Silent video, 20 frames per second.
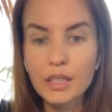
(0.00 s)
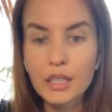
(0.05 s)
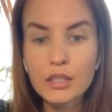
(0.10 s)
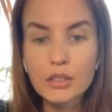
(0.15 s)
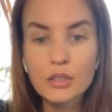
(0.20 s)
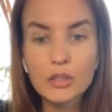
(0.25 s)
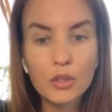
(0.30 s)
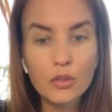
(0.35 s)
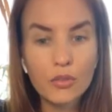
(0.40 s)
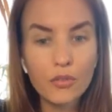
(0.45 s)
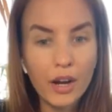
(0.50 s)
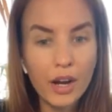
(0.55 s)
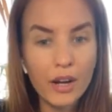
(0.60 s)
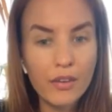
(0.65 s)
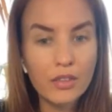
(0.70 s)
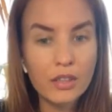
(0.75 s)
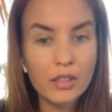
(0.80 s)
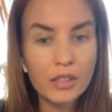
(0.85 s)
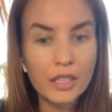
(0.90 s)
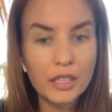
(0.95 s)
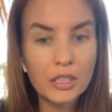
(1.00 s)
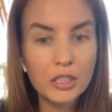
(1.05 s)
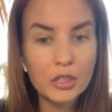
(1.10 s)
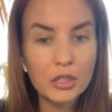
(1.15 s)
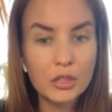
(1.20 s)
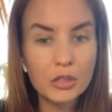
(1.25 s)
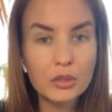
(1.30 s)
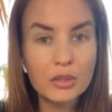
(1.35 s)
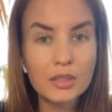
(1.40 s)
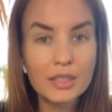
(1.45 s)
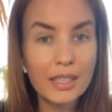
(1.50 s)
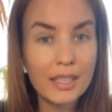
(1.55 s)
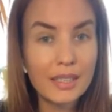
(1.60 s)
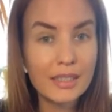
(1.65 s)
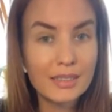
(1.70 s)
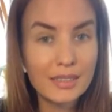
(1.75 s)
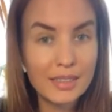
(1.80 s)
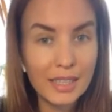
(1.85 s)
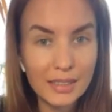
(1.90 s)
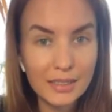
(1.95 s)
survival issues,
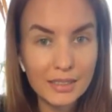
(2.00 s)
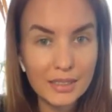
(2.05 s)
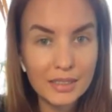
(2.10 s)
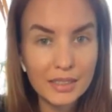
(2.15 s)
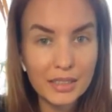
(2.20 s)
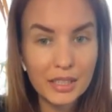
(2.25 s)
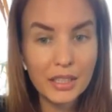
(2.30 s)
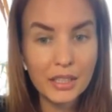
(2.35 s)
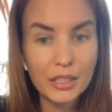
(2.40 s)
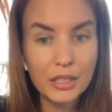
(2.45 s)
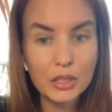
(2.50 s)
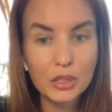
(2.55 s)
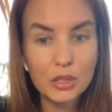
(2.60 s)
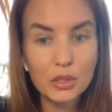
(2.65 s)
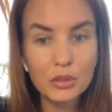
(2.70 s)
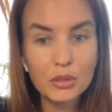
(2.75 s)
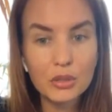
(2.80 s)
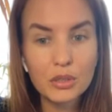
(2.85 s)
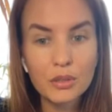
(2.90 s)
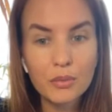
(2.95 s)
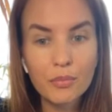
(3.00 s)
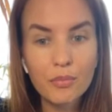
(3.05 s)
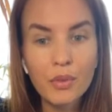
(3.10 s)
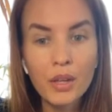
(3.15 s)
identity issues.